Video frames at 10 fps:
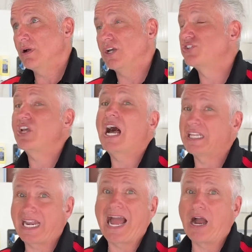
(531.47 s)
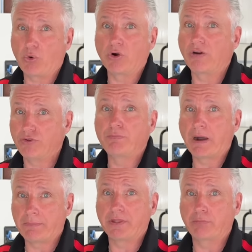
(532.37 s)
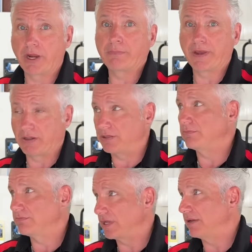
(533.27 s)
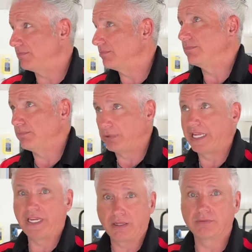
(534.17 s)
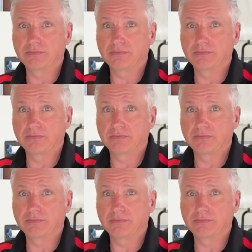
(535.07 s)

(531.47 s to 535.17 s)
a solid hour of you pumping the brake pedal and bleeding.